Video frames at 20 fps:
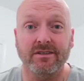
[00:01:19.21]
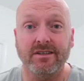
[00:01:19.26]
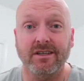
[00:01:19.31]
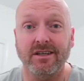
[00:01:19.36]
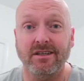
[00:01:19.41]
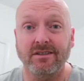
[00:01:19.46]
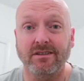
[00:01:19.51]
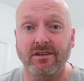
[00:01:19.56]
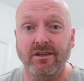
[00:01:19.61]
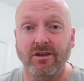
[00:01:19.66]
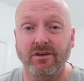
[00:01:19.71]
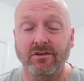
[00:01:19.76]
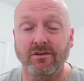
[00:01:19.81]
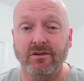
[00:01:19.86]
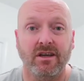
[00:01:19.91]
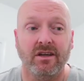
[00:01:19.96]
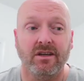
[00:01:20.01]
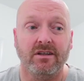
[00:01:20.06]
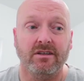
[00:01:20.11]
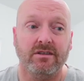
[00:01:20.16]
Stay tuned,
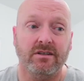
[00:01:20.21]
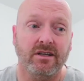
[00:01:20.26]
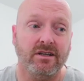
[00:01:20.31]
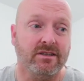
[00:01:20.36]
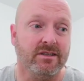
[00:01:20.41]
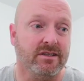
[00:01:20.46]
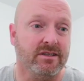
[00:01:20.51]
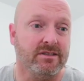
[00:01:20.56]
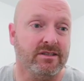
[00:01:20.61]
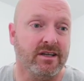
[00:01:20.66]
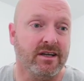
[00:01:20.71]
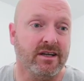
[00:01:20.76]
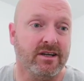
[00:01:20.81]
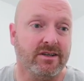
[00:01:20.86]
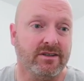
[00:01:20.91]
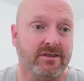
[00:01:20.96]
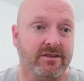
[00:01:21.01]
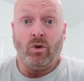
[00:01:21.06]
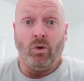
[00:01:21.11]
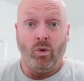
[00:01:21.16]
check this
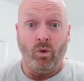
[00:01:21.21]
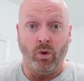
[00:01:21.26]
out.